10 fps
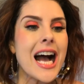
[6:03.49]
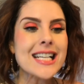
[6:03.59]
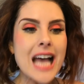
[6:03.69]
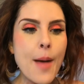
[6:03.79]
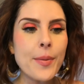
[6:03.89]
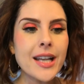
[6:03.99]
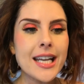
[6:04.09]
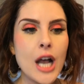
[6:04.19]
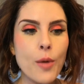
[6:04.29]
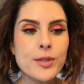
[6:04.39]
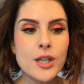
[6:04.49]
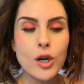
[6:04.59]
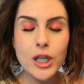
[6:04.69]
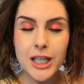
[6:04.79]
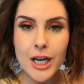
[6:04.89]
Adapalene helps to
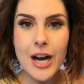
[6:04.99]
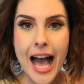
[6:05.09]
clear